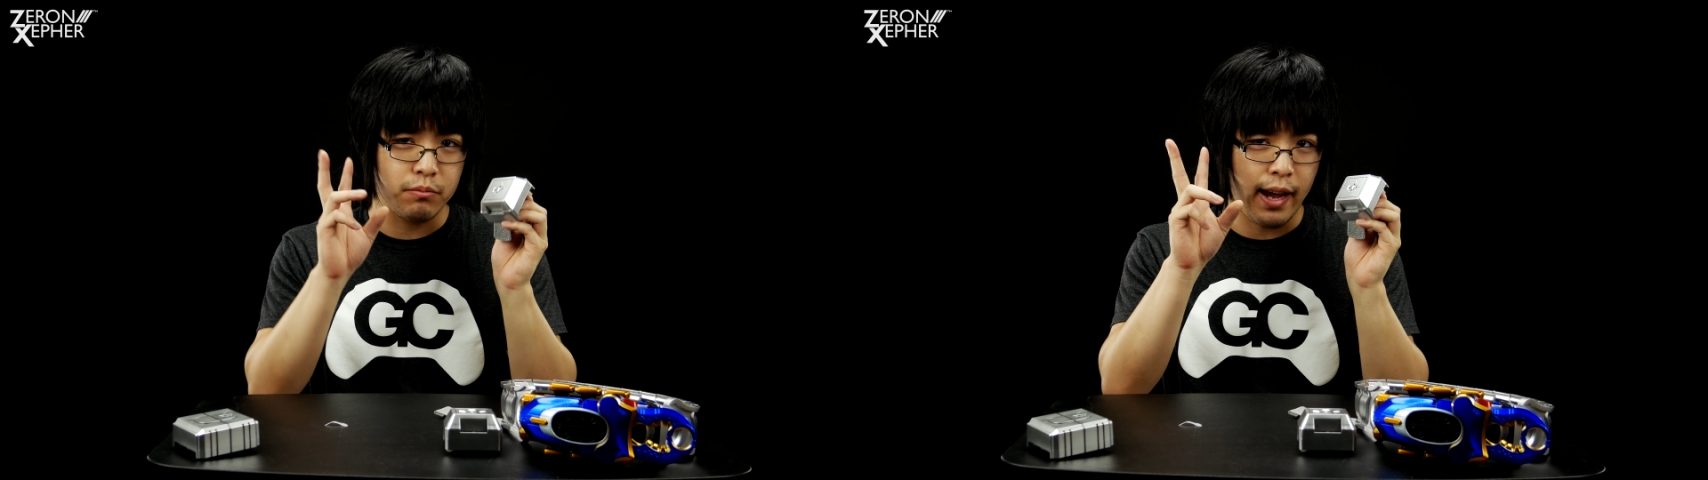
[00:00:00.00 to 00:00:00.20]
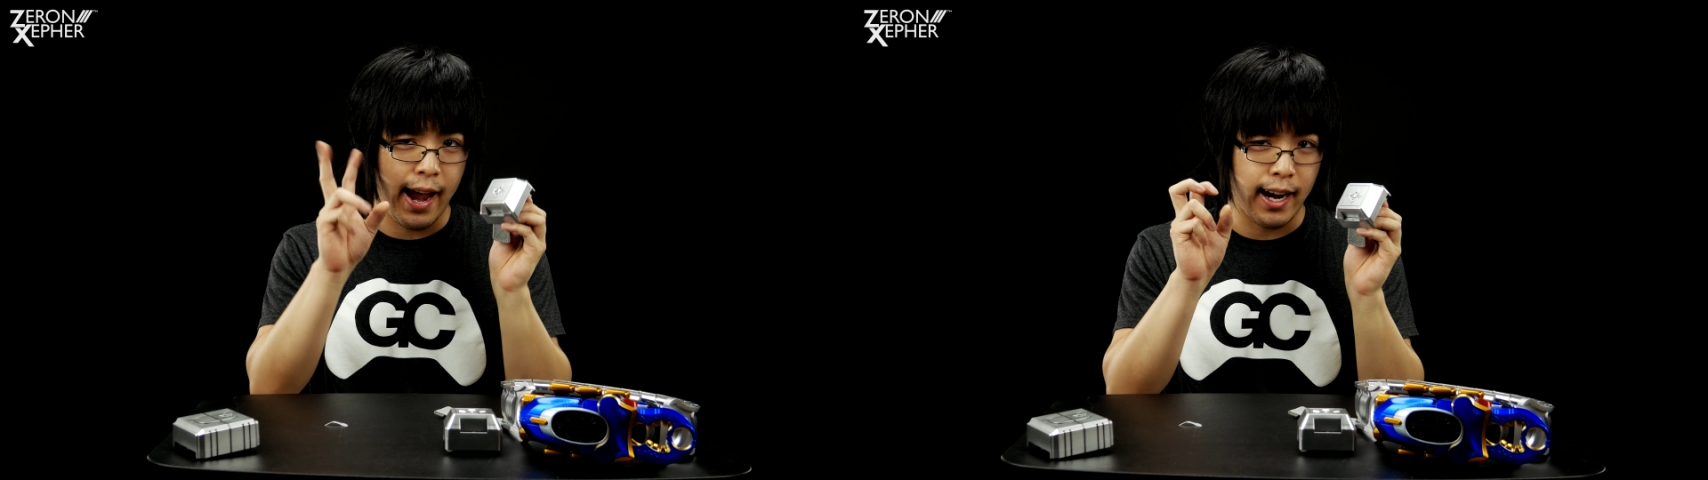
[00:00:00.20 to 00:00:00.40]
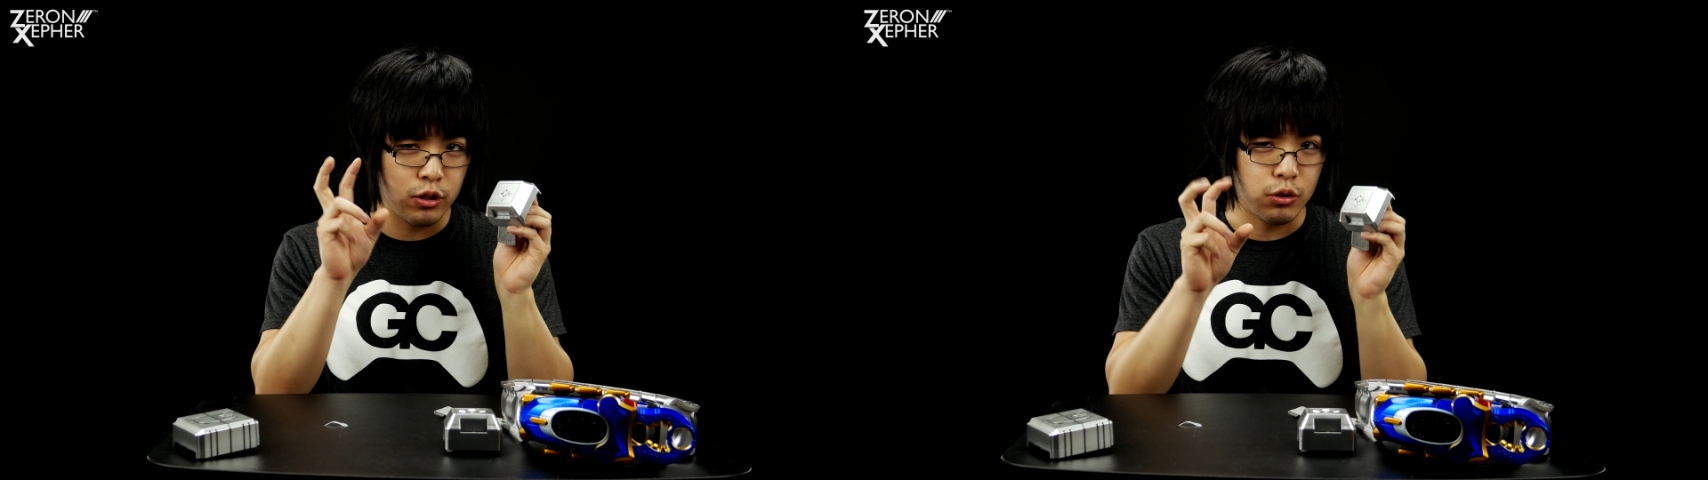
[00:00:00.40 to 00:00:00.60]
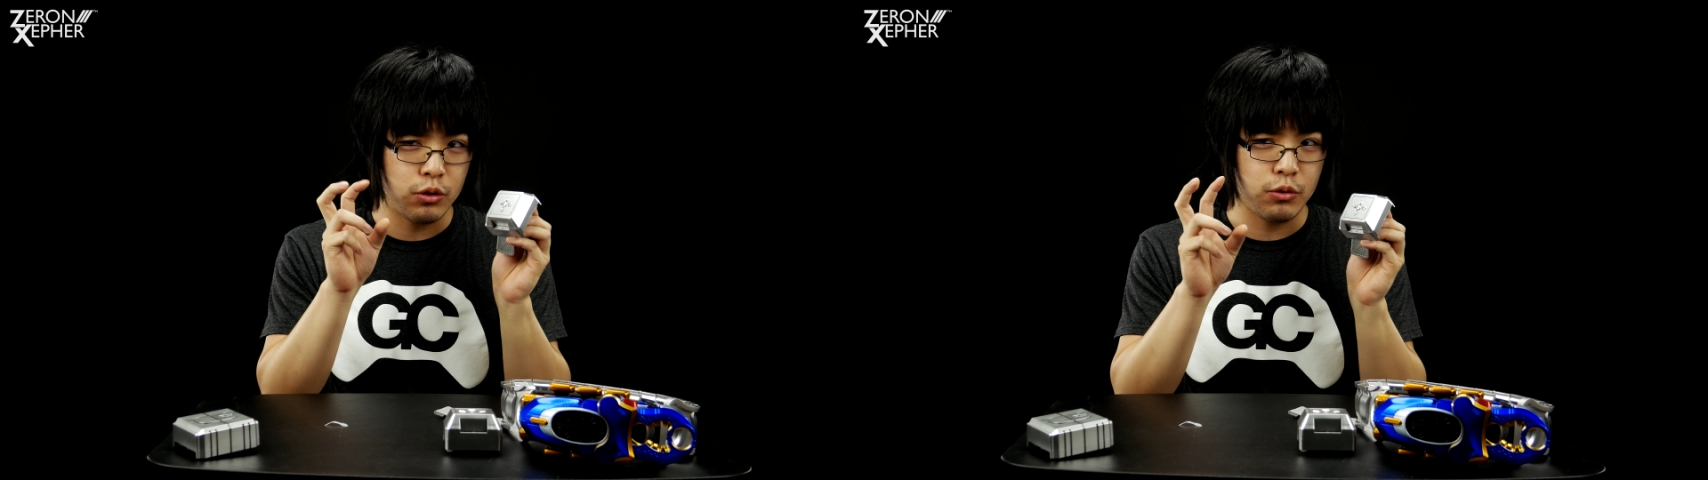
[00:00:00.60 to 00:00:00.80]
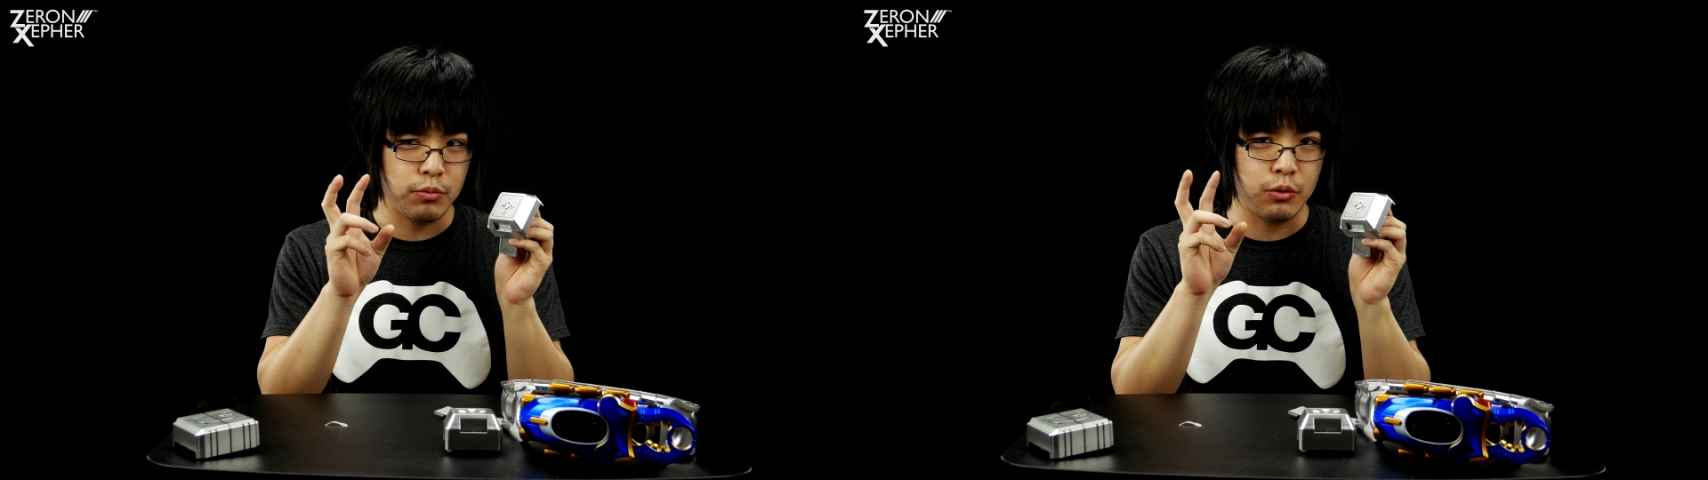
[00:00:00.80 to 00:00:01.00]

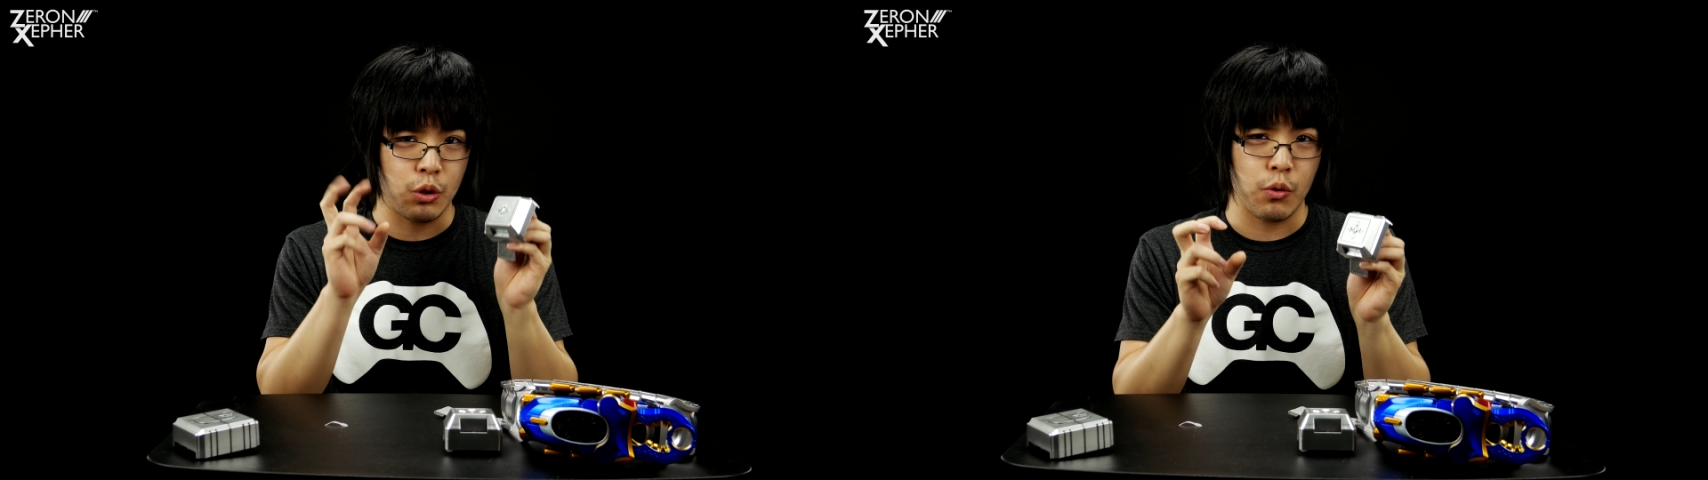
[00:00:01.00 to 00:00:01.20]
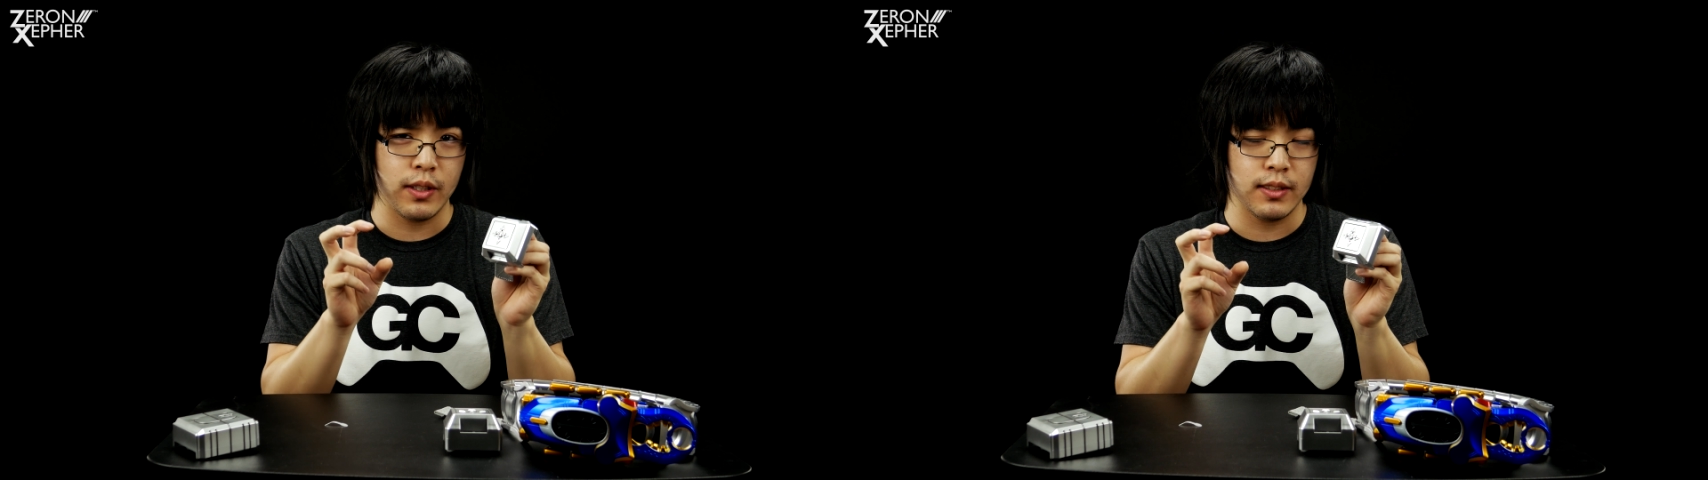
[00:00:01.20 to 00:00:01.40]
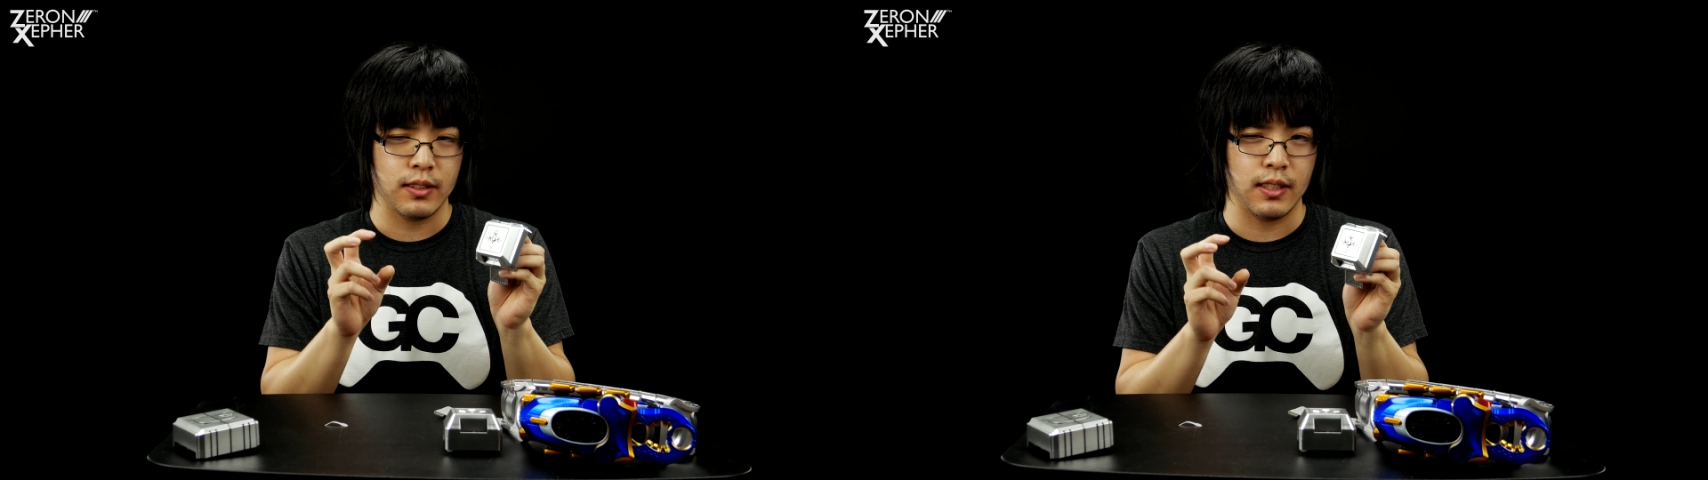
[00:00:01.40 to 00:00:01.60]
actual noise